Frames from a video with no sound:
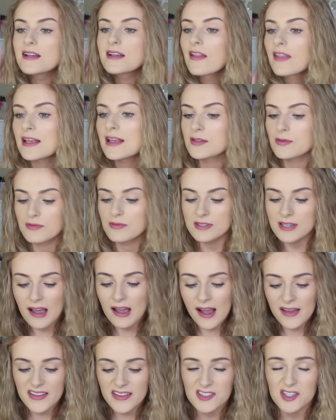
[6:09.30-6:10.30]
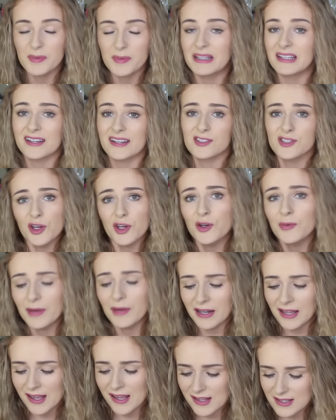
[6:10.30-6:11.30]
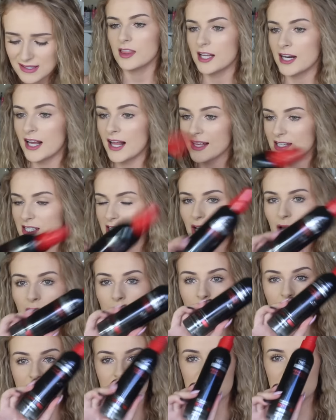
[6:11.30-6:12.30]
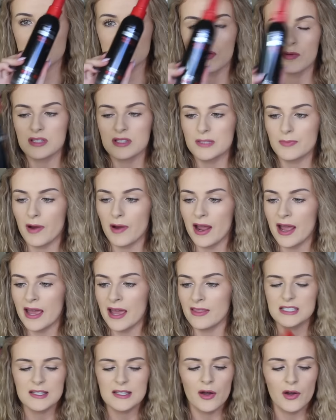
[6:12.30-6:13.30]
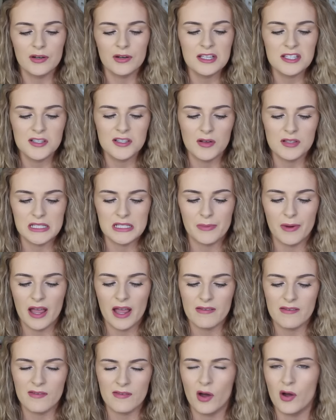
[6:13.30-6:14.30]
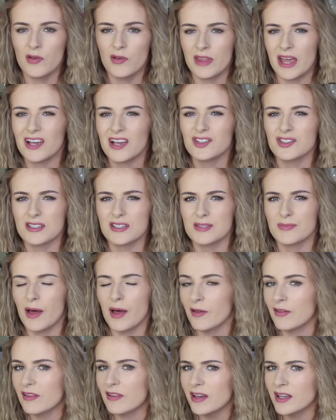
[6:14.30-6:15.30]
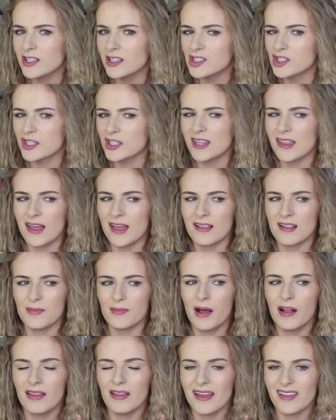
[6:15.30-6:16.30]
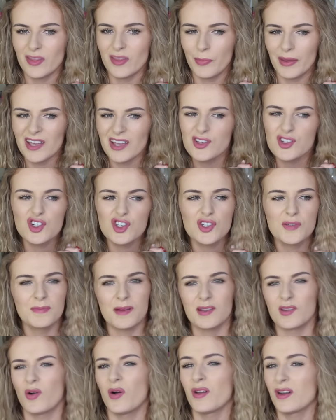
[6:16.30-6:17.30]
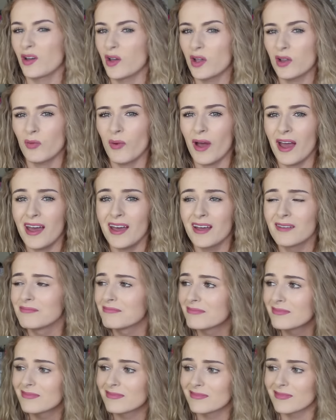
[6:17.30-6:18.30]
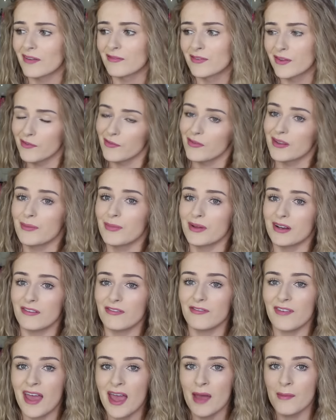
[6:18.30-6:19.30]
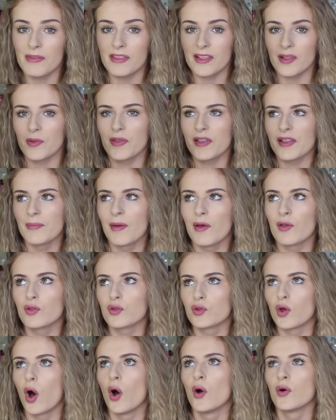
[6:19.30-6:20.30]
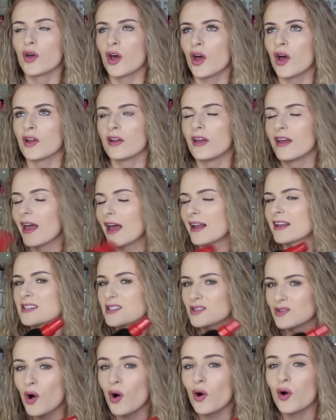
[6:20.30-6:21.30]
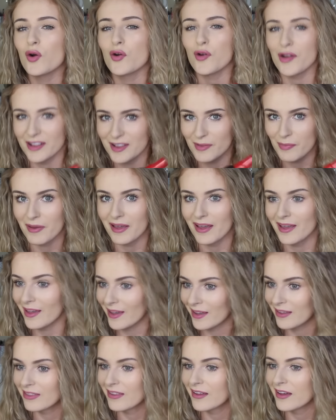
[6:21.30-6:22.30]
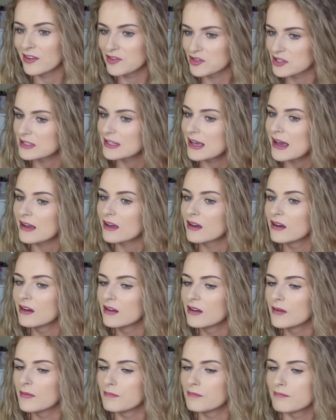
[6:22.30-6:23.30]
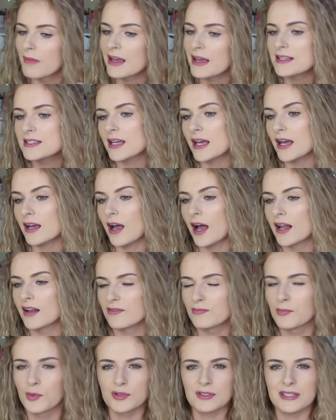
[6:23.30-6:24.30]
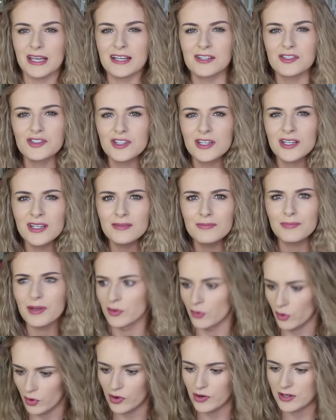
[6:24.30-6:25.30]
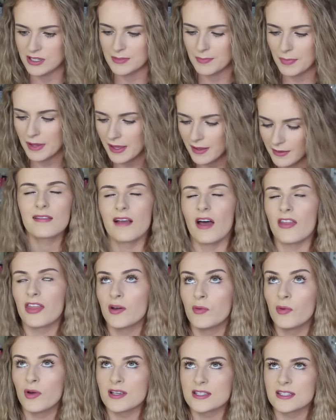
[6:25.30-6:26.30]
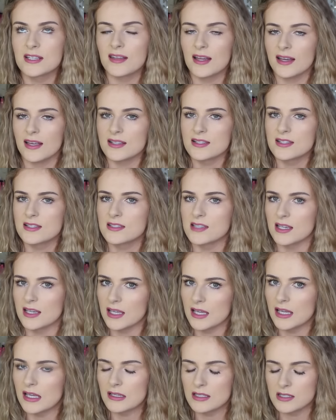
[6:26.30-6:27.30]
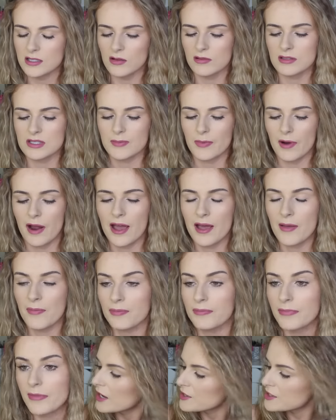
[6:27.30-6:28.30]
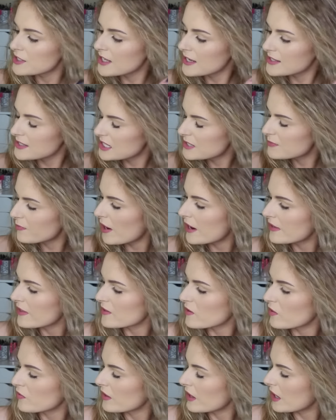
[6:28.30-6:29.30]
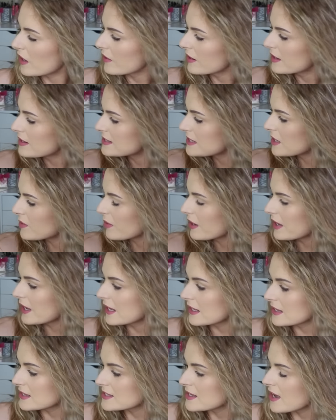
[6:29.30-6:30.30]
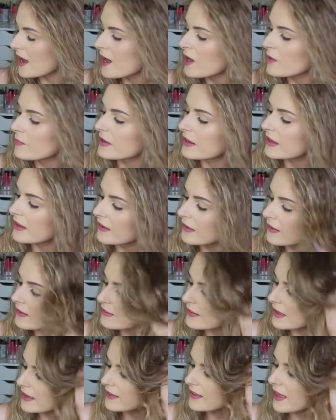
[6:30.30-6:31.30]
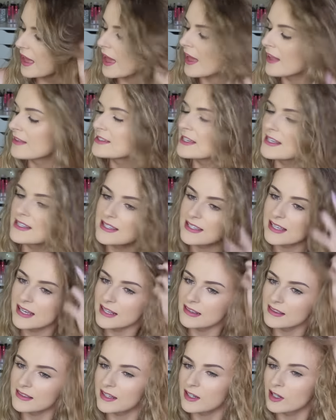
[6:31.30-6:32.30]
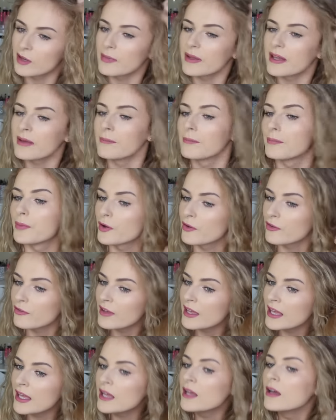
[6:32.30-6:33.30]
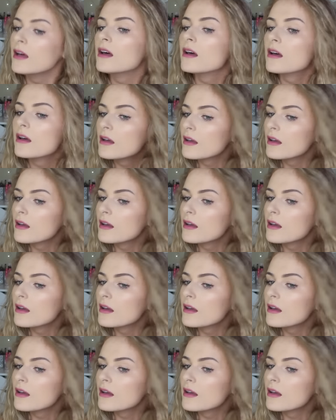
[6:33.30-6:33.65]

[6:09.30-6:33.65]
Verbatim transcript: Now that's all done, it took me like two minutes. Then I like to go in with a salt spray. This is the only salt spray I've ever owned that actually smells good. Usually they smell like the beach, but not in a good way. I've never really been a fan, but this one smells so good. And it's not crispy either, it just like makes it kind of more textured, but not crispy. It's nothing worse than like a sticky salt spray. I just like to spray this on the areas that were heat style because they can tend to get a little bit buffy.